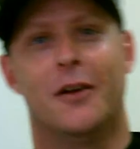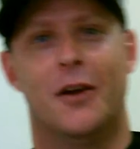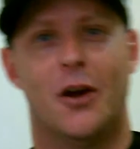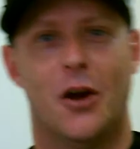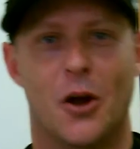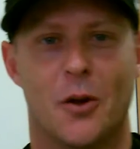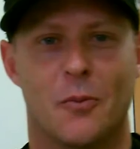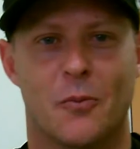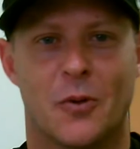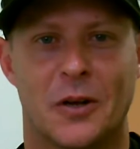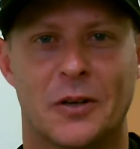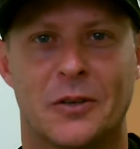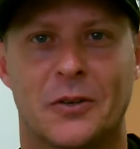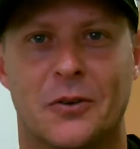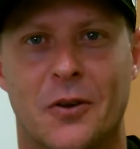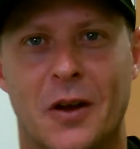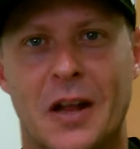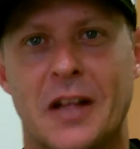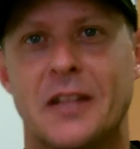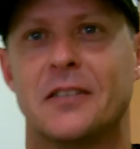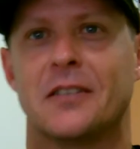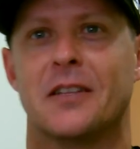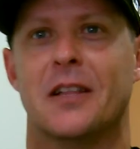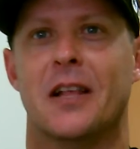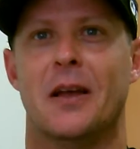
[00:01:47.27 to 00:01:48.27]
run,
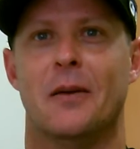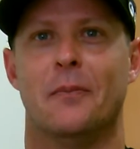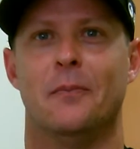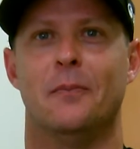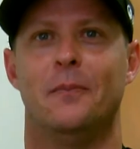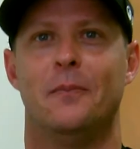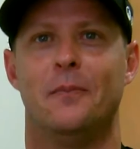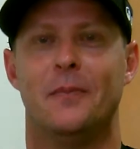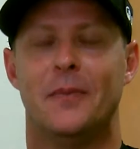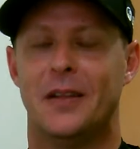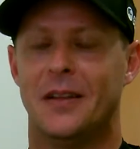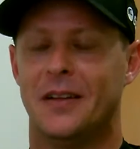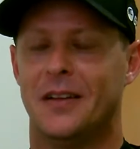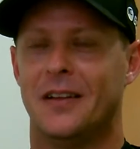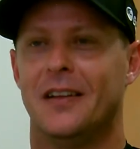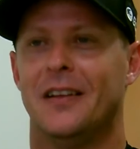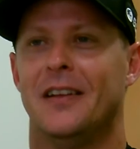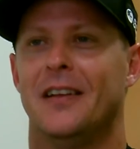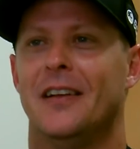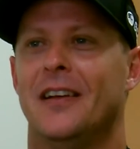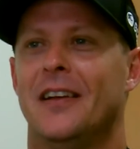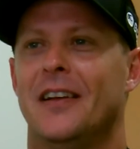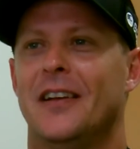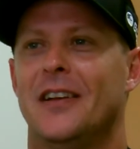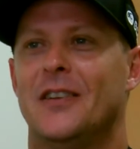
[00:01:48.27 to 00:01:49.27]
grand slam.
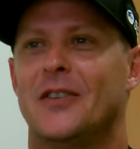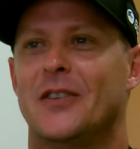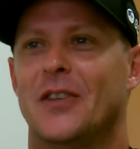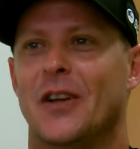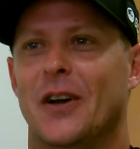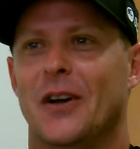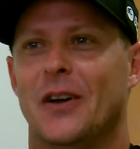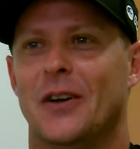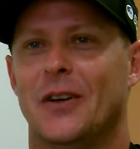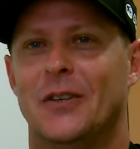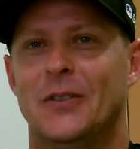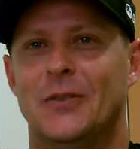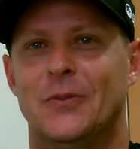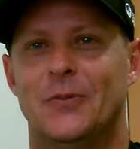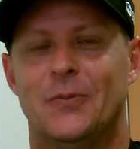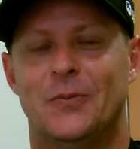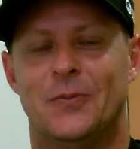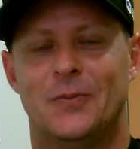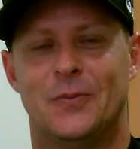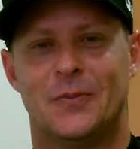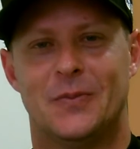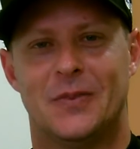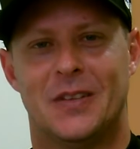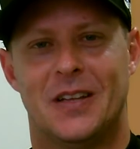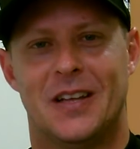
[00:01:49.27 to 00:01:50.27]
So
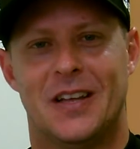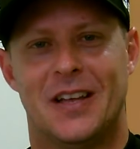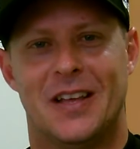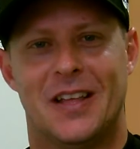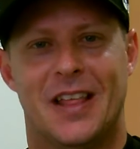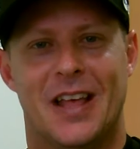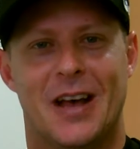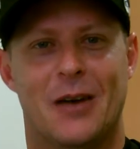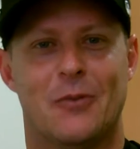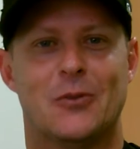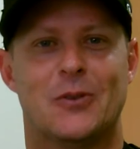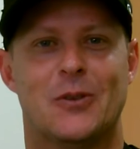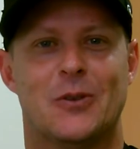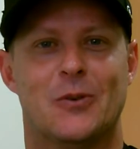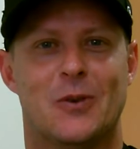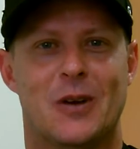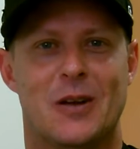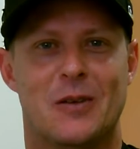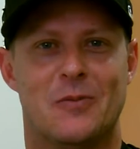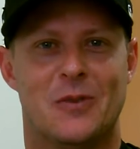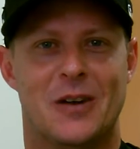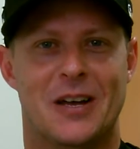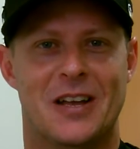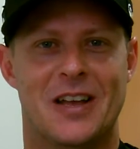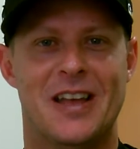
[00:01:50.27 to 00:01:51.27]
that was the
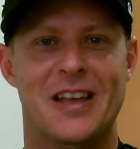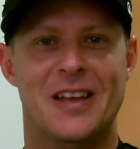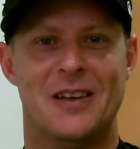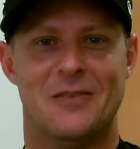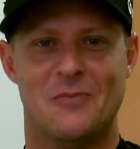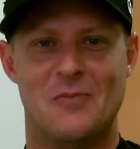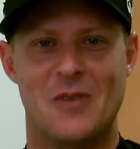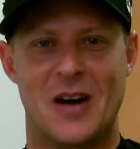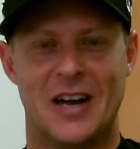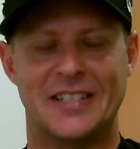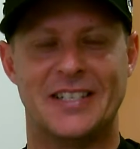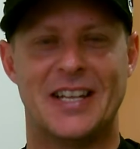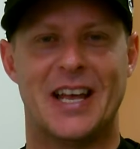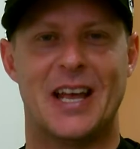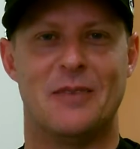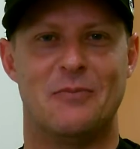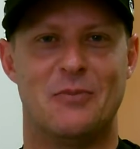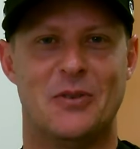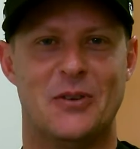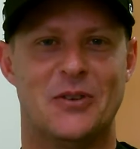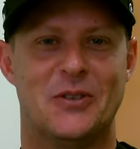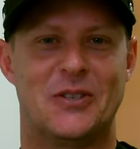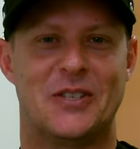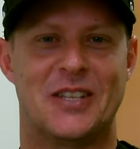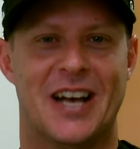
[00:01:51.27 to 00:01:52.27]
way my
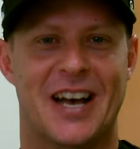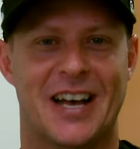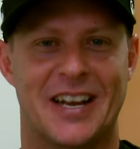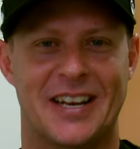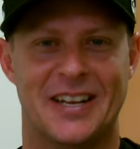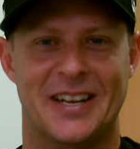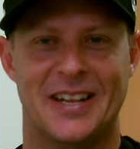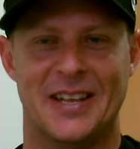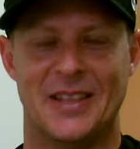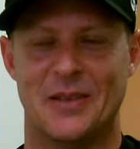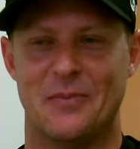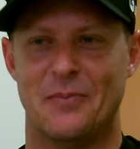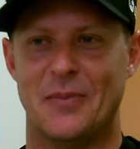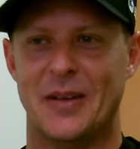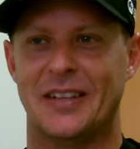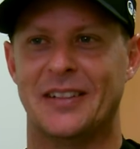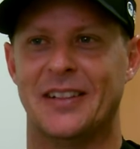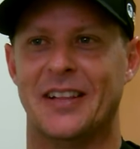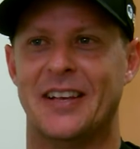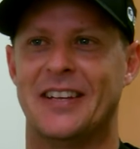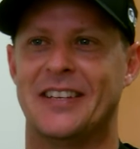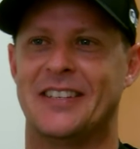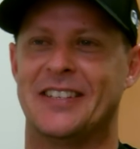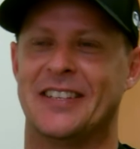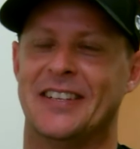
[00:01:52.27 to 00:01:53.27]
debut started in the big
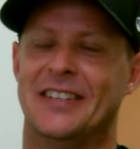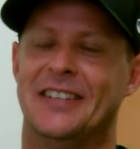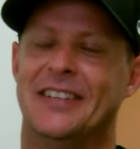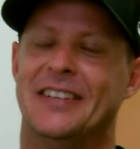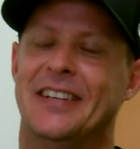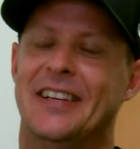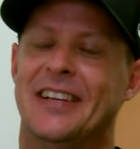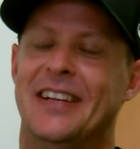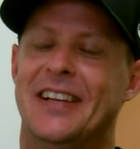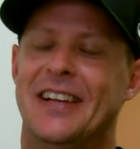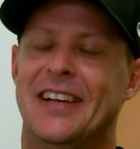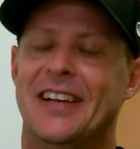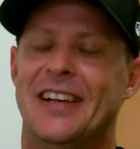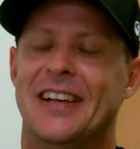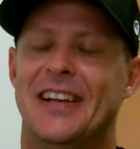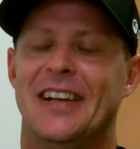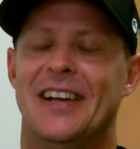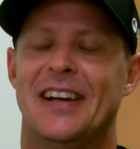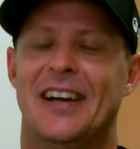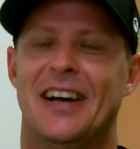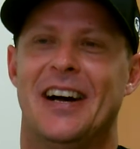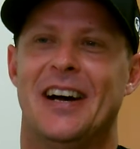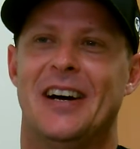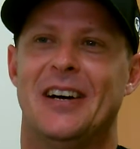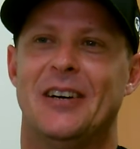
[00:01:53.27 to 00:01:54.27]
leagues, and
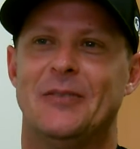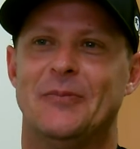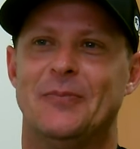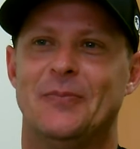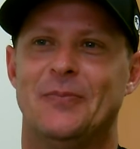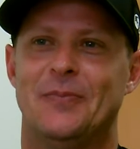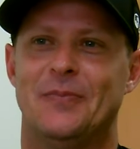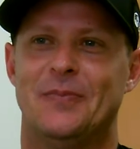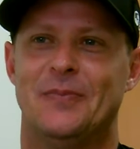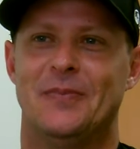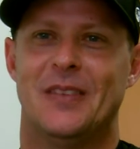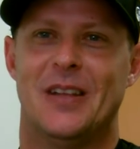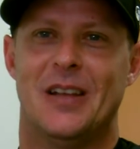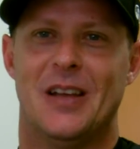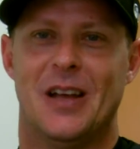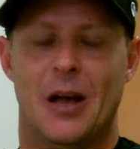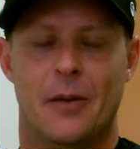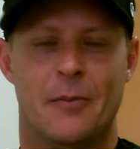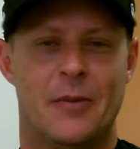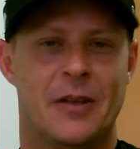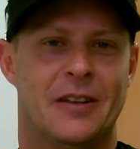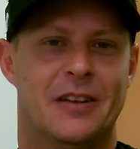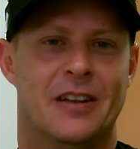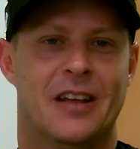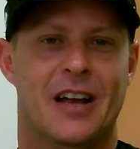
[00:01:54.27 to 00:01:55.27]

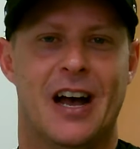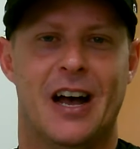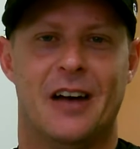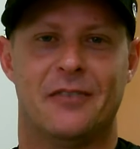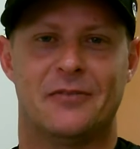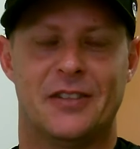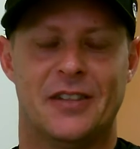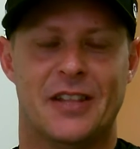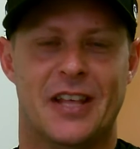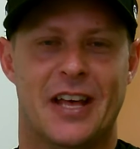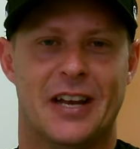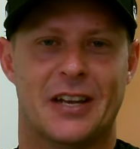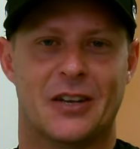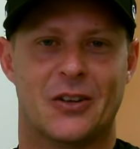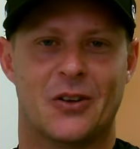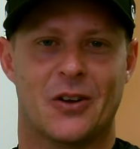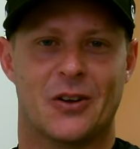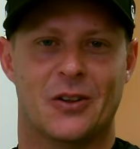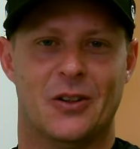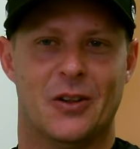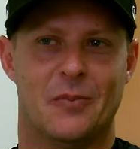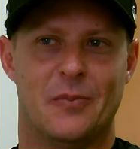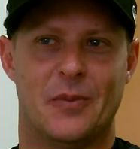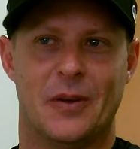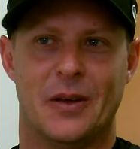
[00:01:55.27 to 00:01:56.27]
after that it got a
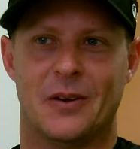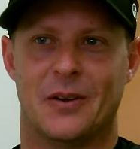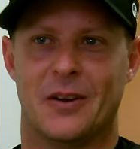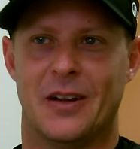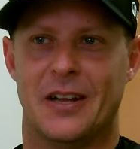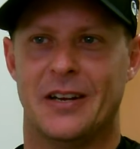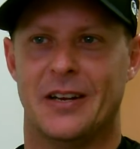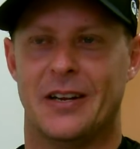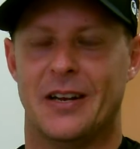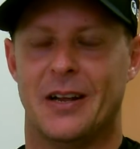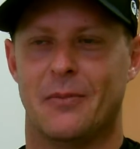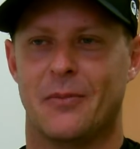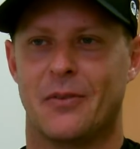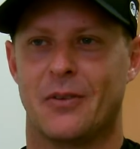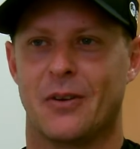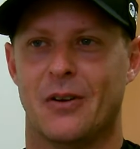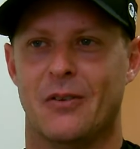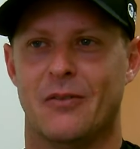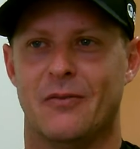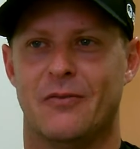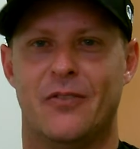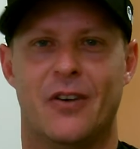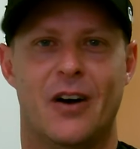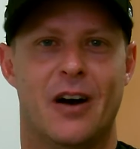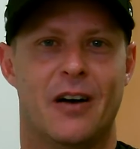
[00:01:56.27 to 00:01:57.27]
lot better. I ended up
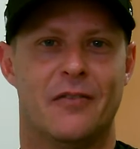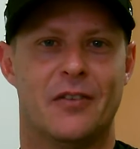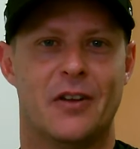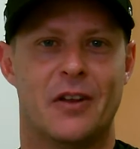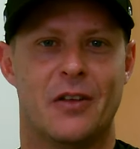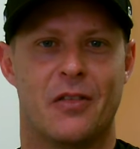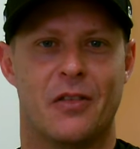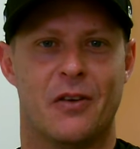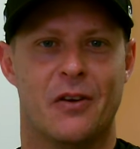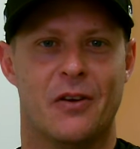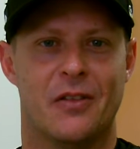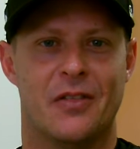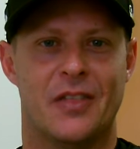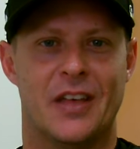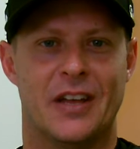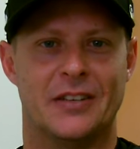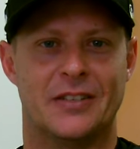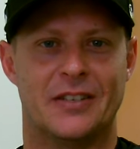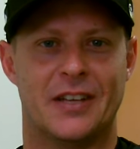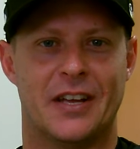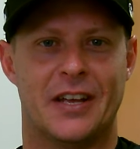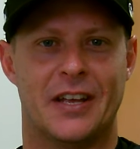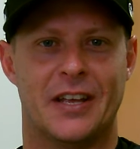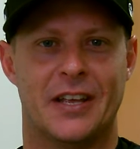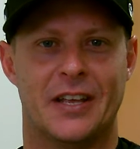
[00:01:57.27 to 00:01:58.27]
throwing 5 1/3 that
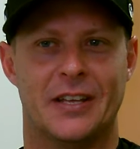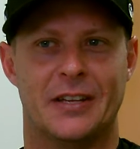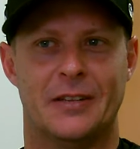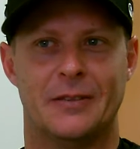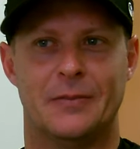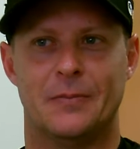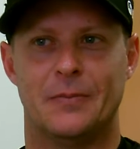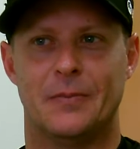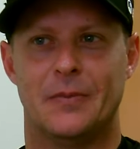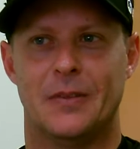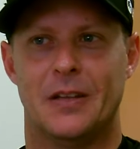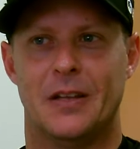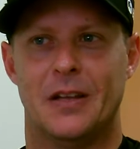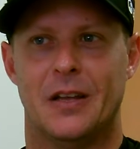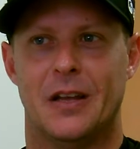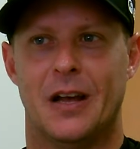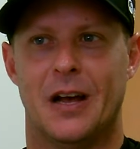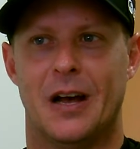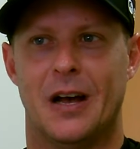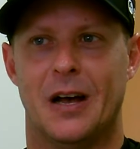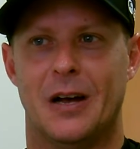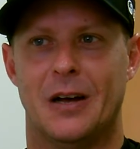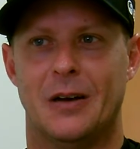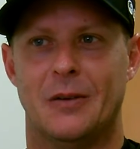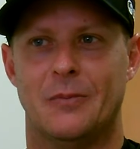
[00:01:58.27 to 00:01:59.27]
day, and
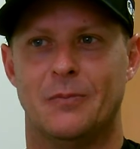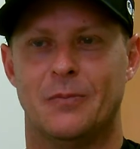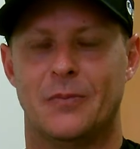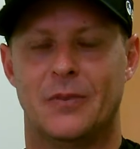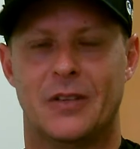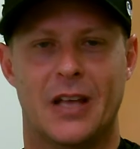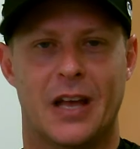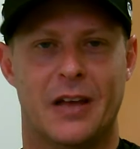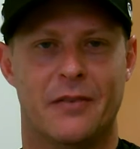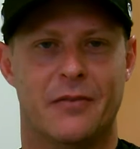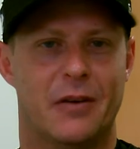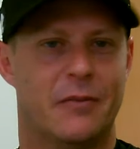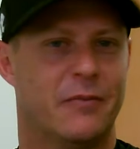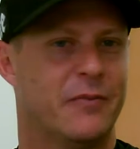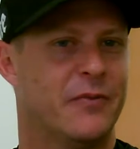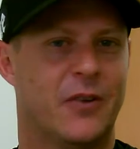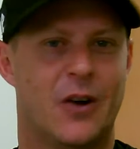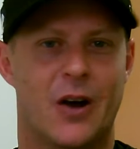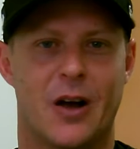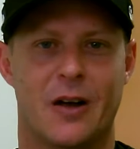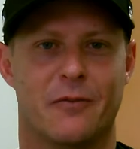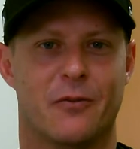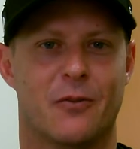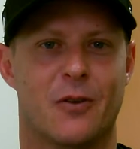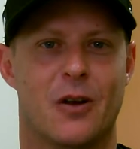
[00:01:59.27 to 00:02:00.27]
gave up
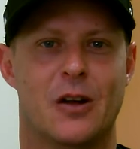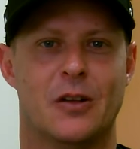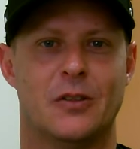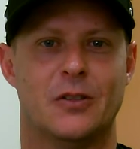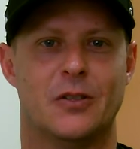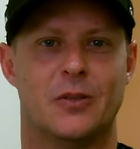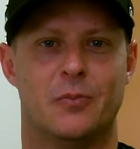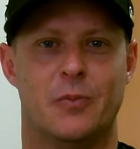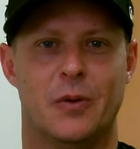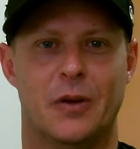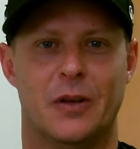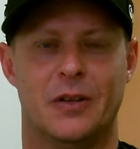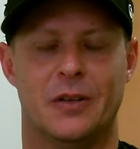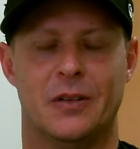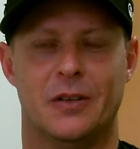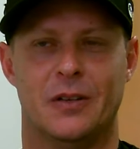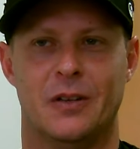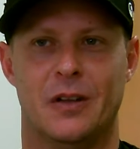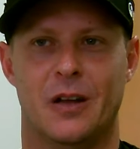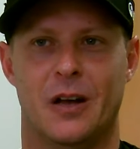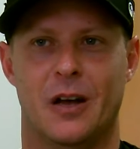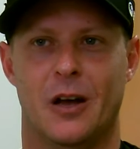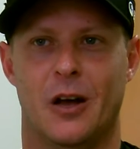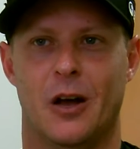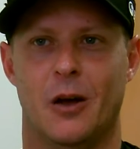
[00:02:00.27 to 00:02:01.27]
5 runs, but
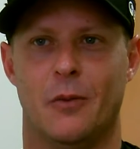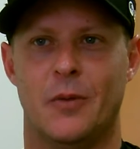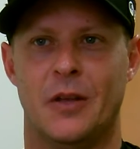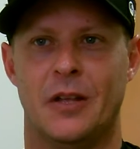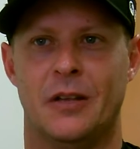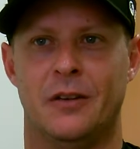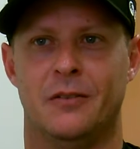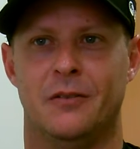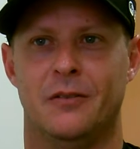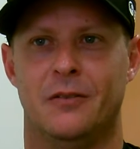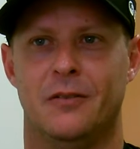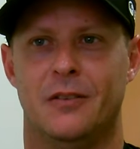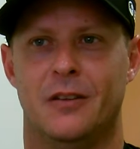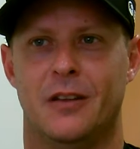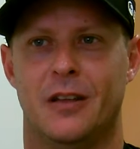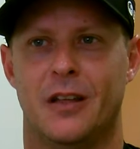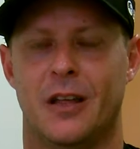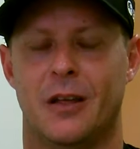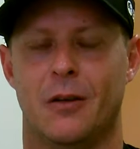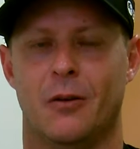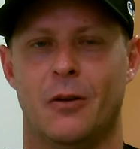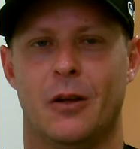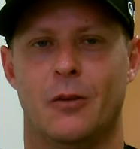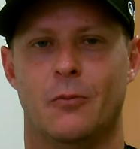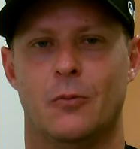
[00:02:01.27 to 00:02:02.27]

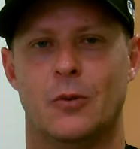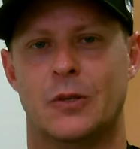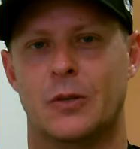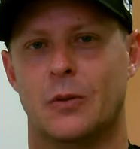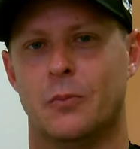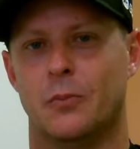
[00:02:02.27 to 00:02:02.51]
it was a